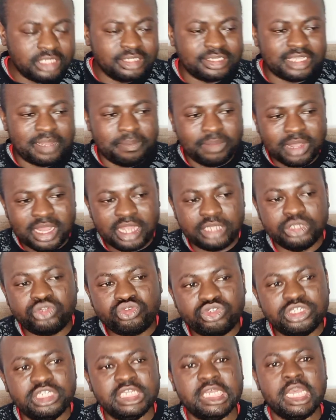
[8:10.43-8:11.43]
In some
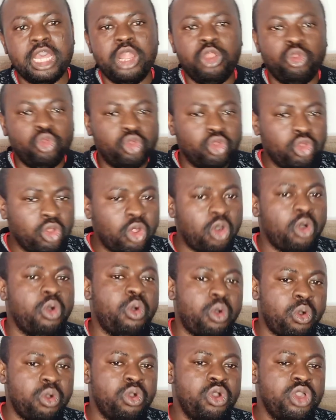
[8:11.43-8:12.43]
country,
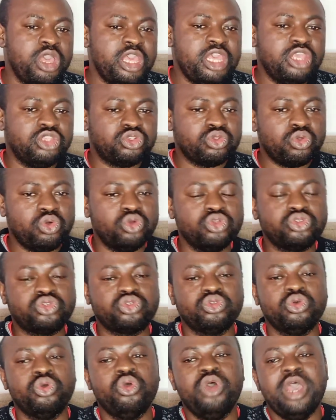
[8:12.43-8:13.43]
law is
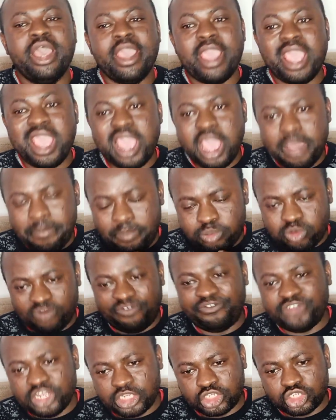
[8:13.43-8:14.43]
also a
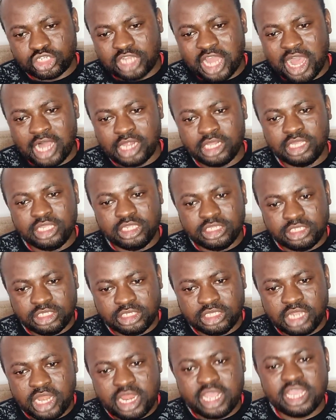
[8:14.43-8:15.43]
professional
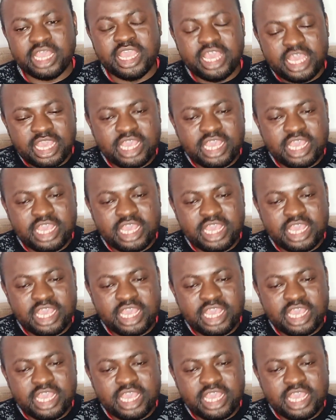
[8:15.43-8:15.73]
degree.